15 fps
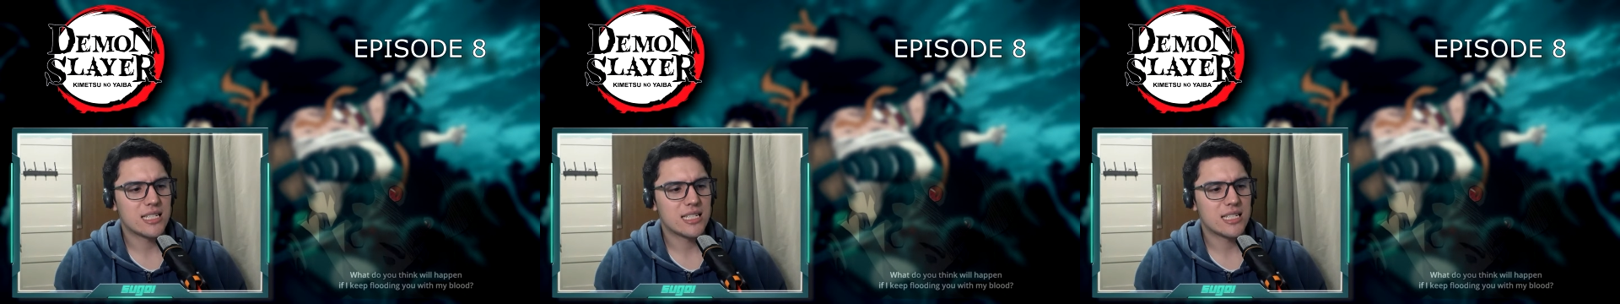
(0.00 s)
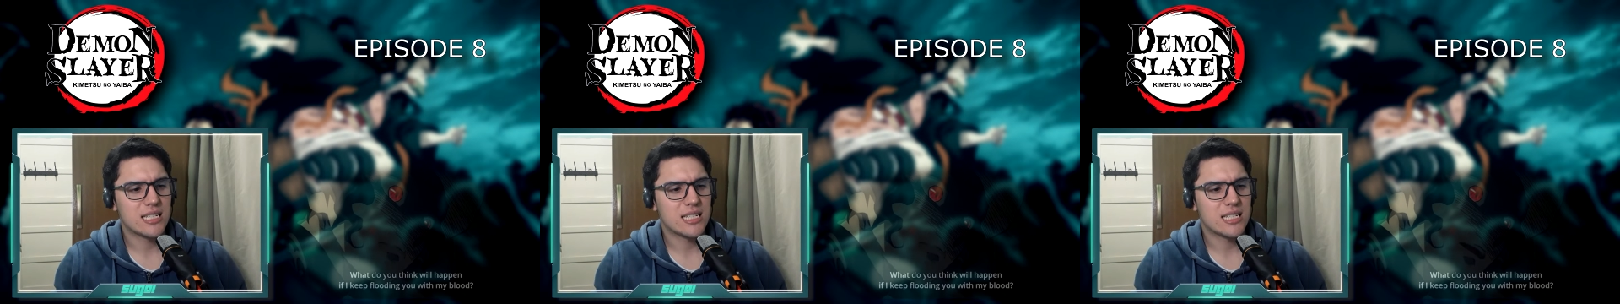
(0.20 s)

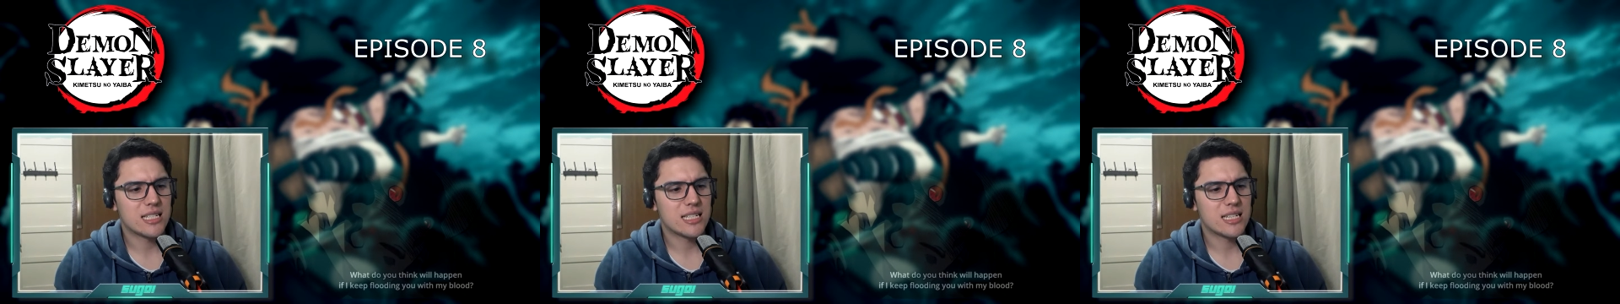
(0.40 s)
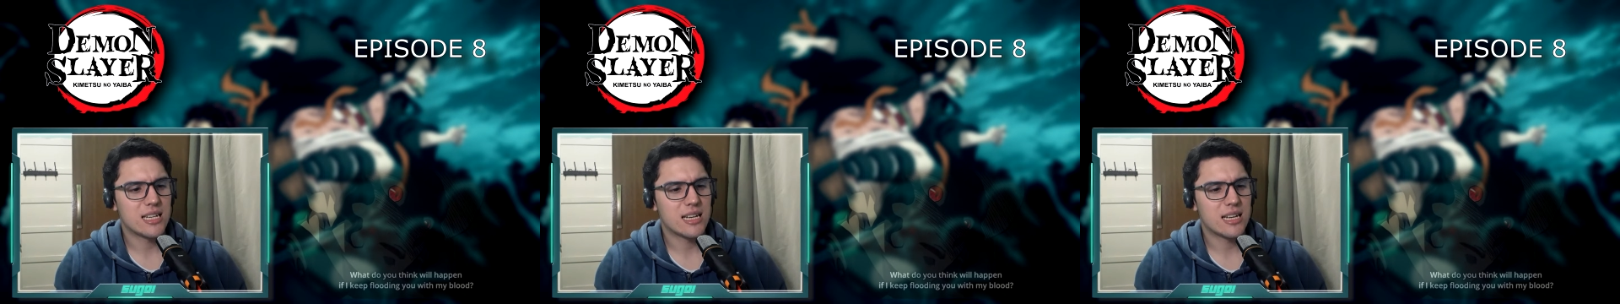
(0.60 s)

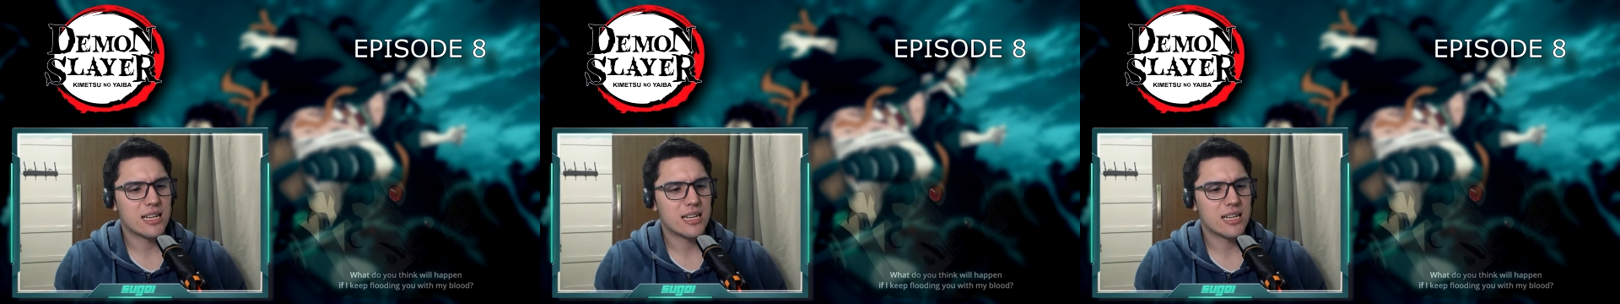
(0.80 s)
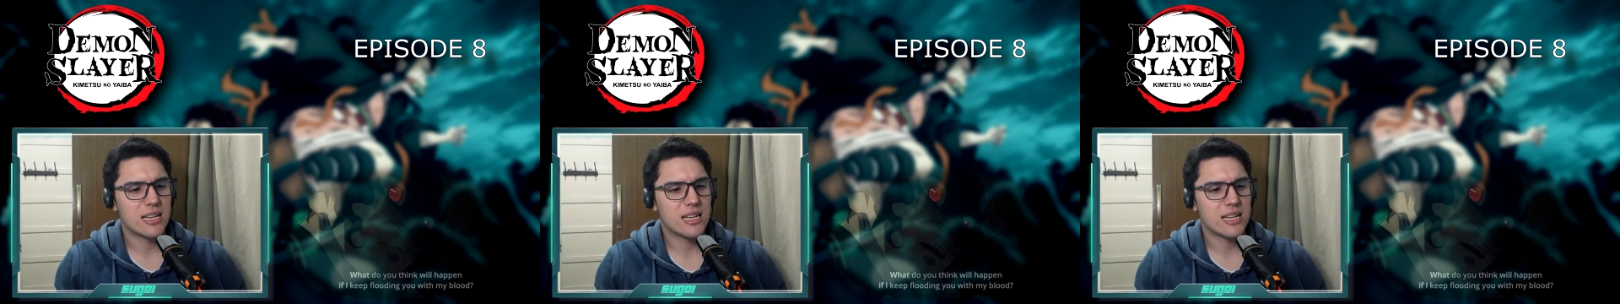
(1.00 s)

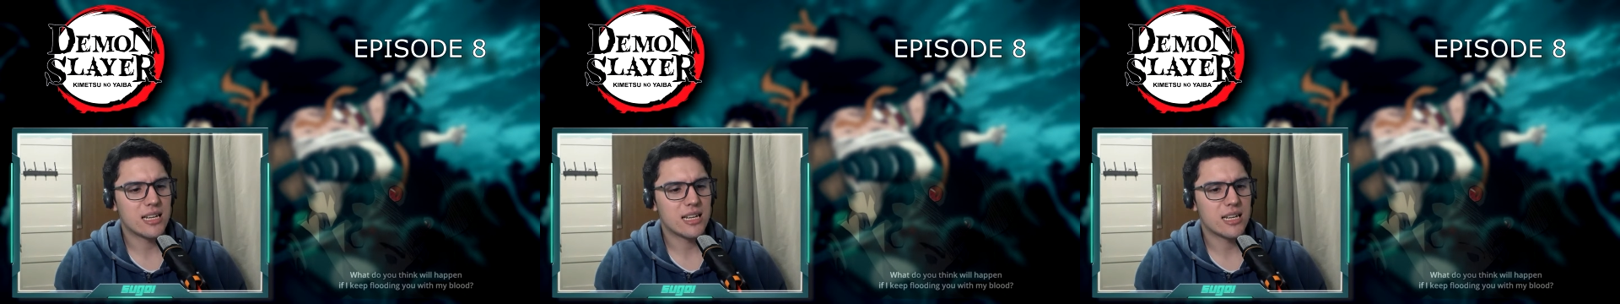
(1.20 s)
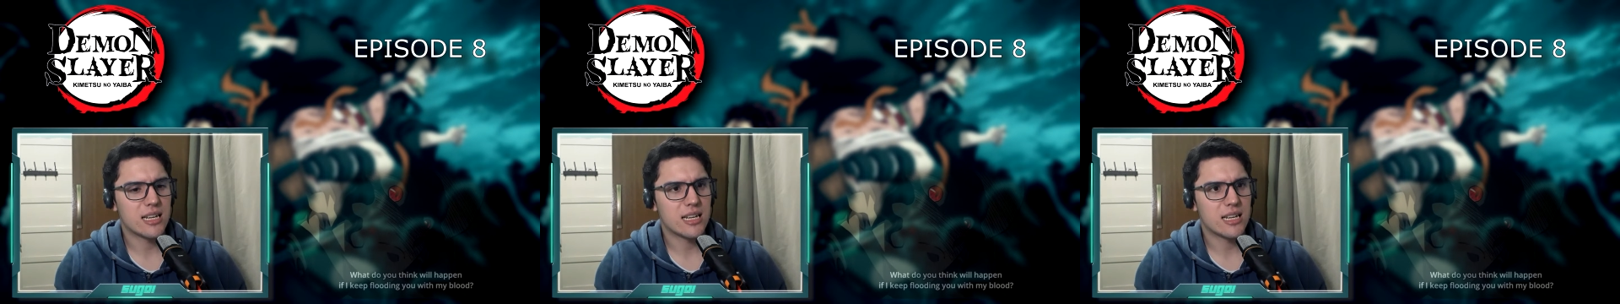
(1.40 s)

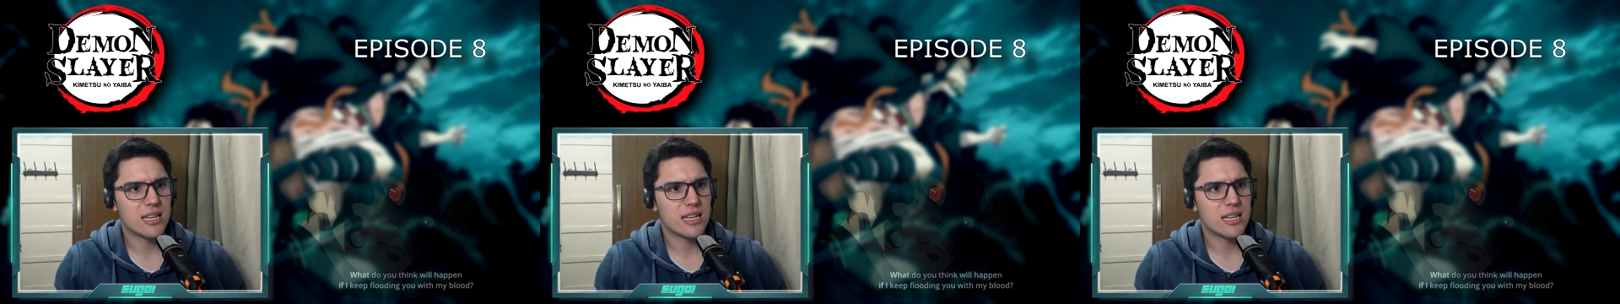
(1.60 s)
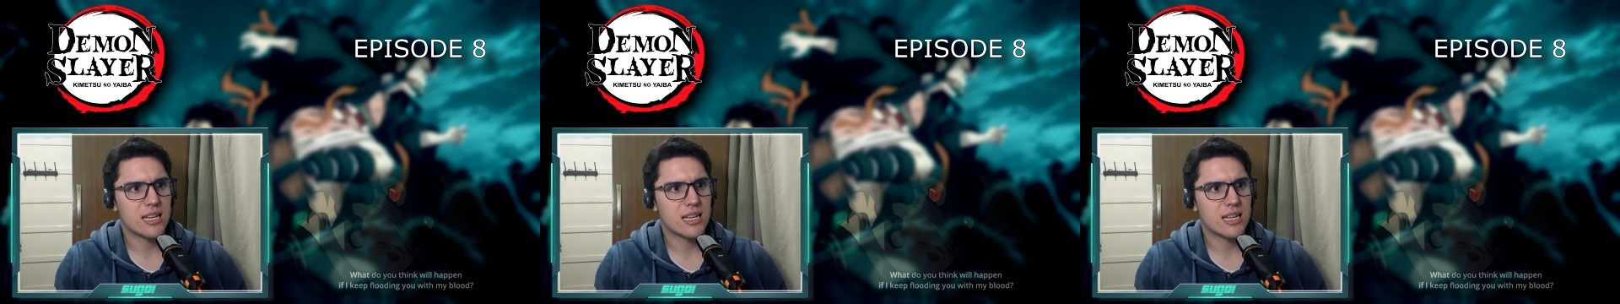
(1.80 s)

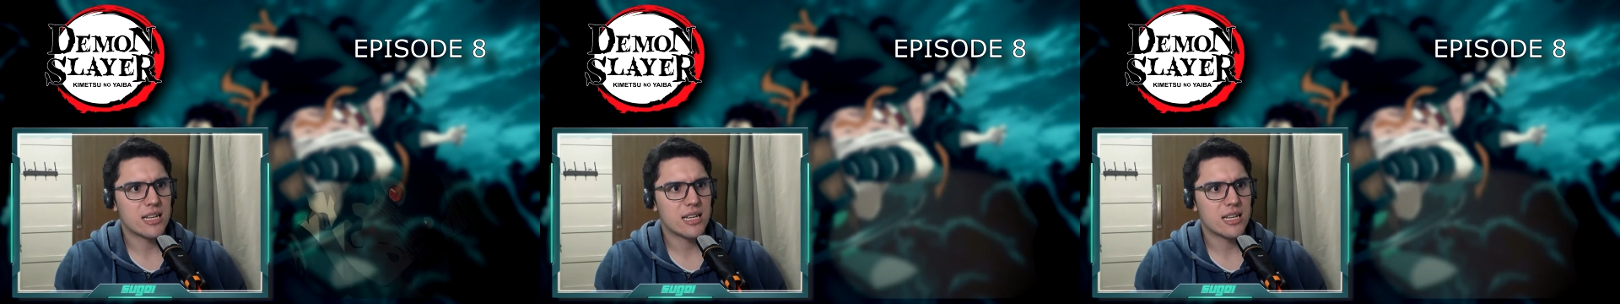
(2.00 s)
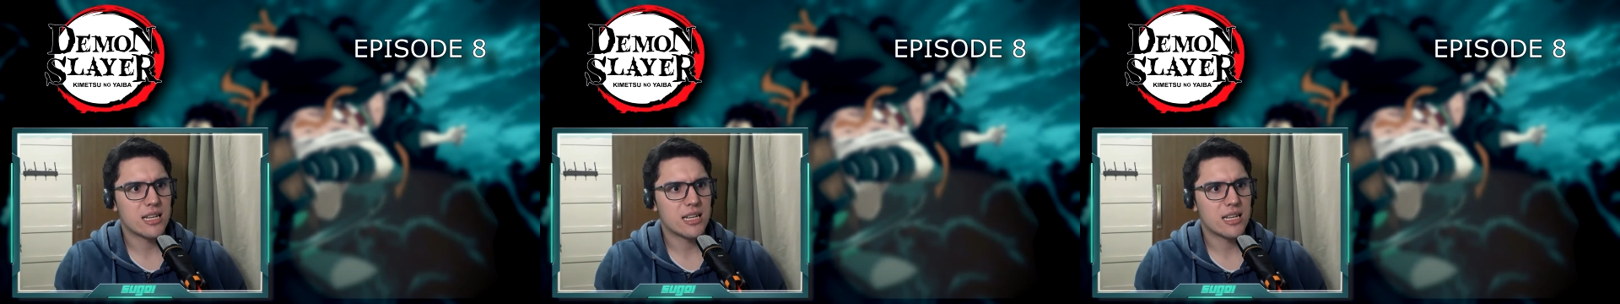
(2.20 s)

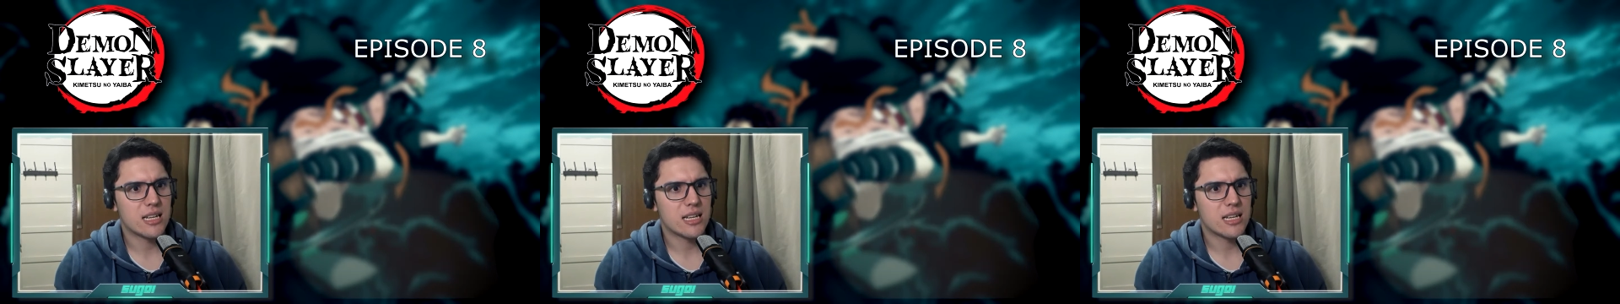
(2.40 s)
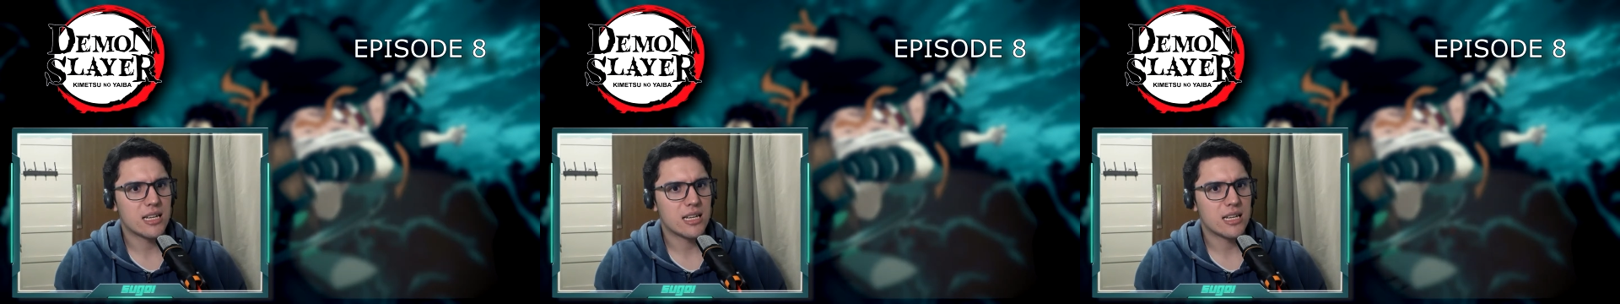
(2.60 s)

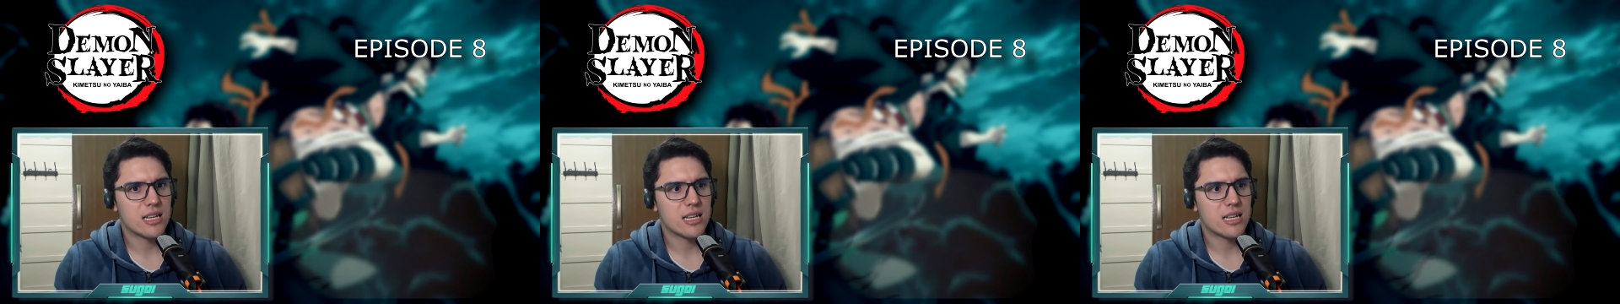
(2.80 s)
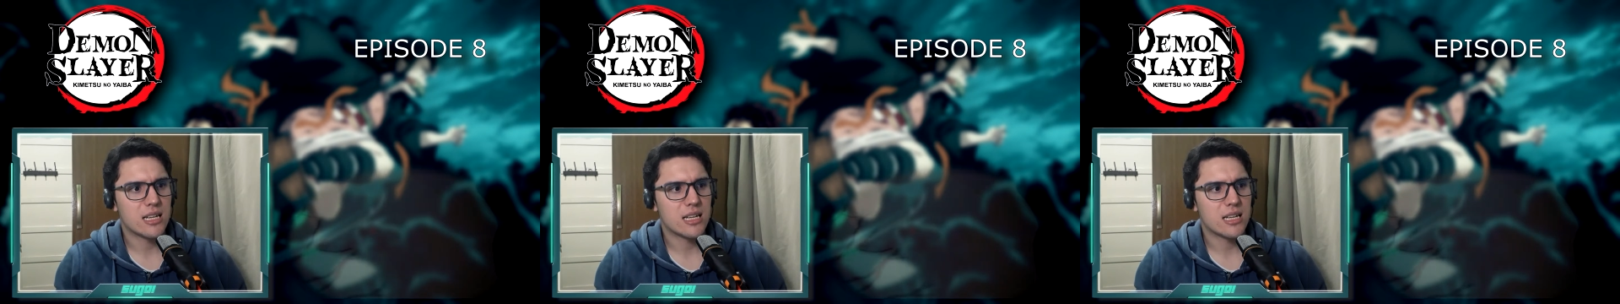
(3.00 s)

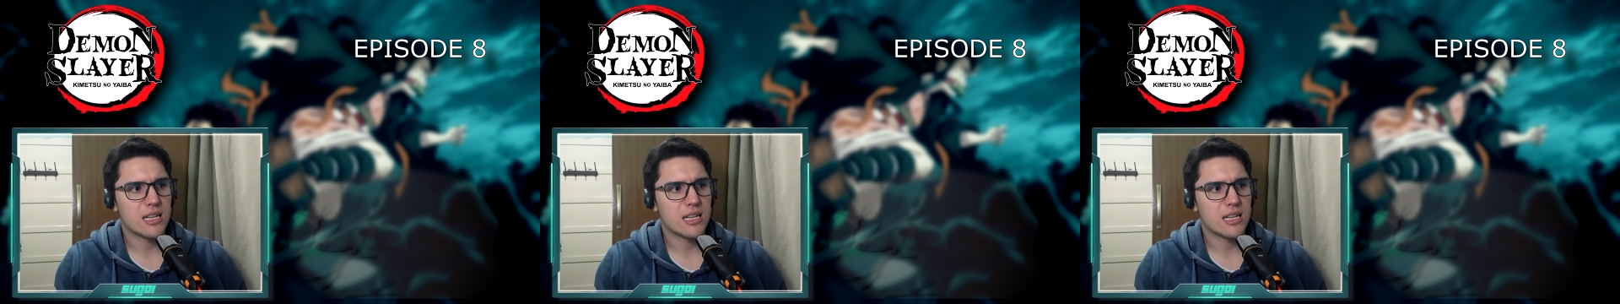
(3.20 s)
Nothing is said.